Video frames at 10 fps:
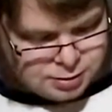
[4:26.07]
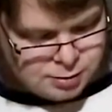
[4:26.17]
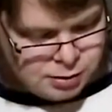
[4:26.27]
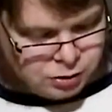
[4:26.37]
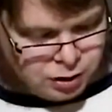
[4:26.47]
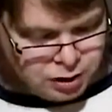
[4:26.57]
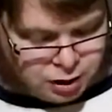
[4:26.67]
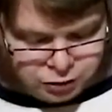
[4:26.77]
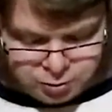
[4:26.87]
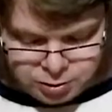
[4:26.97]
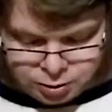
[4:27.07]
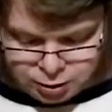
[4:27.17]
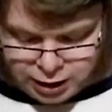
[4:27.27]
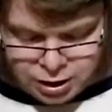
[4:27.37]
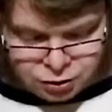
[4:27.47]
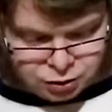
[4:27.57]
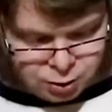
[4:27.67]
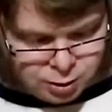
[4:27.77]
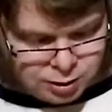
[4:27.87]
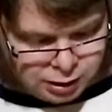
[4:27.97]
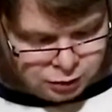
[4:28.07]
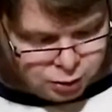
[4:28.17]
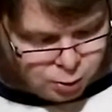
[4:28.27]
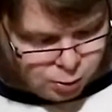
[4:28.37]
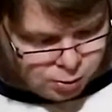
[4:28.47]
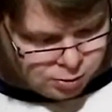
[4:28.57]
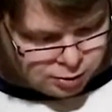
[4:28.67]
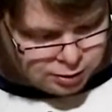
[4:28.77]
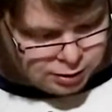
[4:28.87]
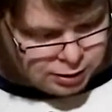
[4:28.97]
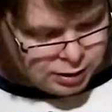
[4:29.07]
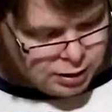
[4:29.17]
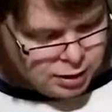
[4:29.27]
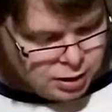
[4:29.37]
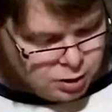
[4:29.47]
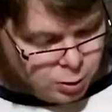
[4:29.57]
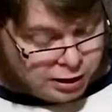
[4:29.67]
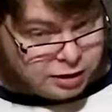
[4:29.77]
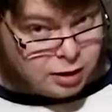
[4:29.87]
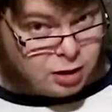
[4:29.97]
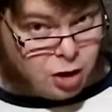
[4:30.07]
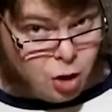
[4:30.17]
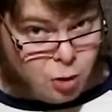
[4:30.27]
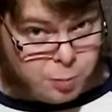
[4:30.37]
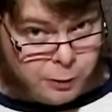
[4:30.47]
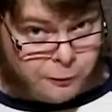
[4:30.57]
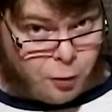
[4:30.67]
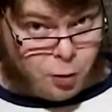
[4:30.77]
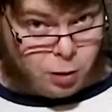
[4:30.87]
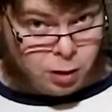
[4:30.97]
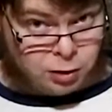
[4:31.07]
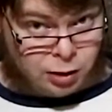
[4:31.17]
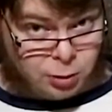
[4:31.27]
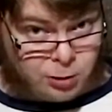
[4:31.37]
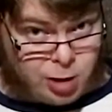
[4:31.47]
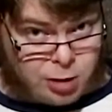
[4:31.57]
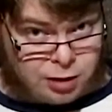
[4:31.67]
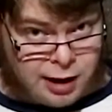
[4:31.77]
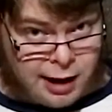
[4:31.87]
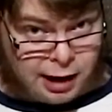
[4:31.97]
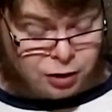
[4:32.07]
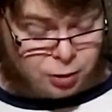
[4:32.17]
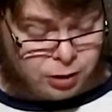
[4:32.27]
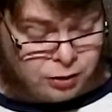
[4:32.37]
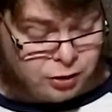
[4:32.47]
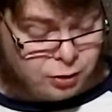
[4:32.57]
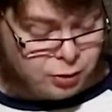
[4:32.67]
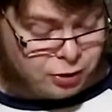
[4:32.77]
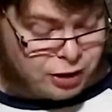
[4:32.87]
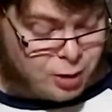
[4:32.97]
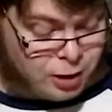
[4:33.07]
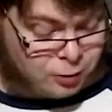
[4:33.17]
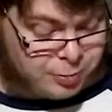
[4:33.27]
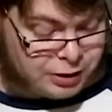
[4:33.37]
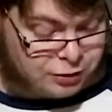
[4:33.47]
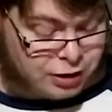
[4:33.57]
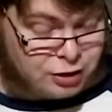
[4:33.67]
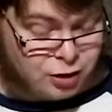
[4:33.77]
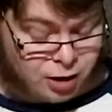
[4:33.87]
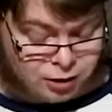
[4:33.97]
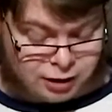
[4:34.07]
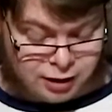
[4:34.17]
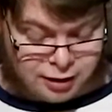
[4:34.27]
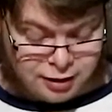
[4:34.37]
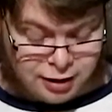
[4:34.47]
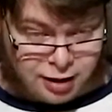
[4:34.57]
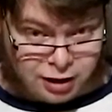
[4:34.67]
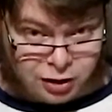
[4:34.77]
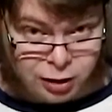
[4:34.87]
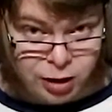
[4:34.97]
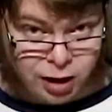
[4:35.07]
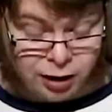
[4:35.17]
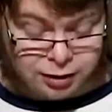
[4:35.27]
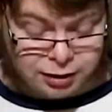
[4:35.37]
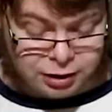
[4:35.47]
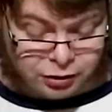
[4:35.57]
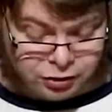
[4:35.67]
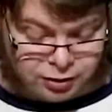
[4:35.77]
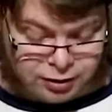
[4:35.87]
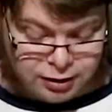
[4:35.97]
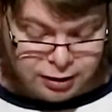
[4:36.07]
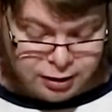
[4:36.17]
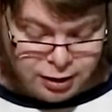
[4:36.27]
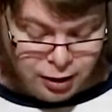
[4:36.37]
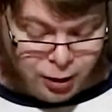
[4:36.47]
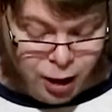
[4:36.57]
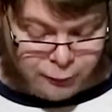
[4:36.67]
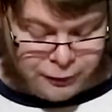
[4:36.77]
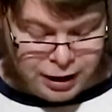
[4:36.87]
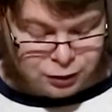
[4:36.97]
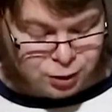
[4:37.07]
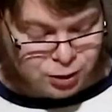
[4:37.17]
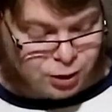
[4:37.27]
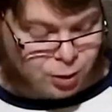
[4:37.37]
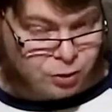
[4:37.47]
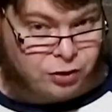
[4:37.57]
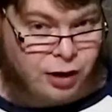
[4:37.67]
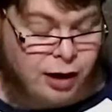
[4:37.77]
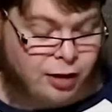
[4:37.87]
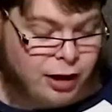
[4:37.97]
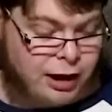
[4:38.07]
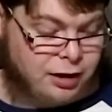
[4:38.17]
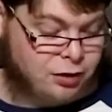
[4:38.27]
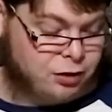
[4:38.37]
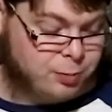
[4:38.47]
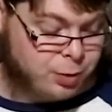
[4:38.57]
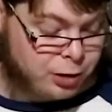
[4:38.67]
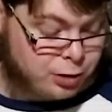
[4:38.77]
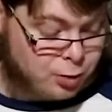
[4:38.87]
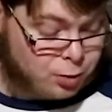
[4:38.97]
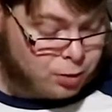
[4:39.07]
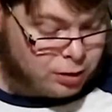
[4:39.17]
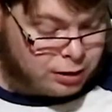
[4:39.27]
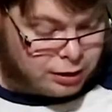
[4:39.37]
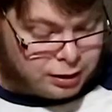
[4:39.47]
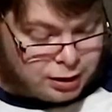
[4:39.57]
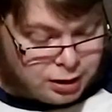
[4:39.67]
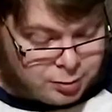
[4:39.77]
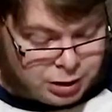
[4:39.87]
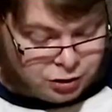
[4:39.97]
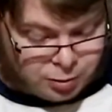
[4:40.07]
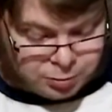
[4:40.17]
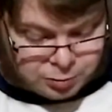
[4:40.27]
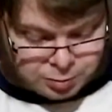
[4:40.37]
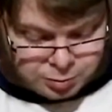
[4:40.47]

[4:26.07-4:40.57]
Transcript: Looks like it got some good length to it. That's cool. What I didn't know before, until earlier today actually, is these use the USB-C charging. I like that a lot. It is a lot faster than the old style. That is pretty cool. It means I'm